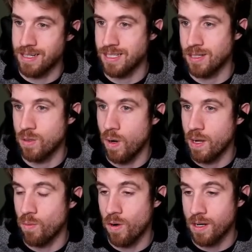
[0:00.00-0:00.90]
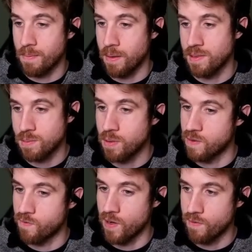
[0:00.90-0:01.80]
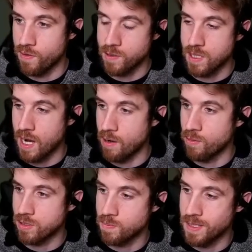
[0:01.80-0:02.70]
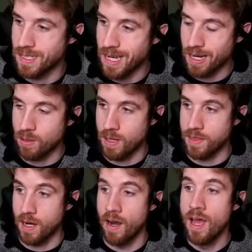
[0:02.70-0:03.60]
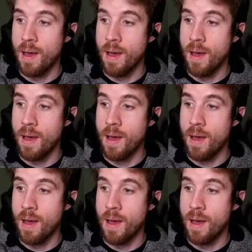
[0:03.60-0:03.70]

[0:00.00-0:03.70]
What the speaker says: It doesn't quite work. Maybe it's pretty fun for those high rolls, but not quite there.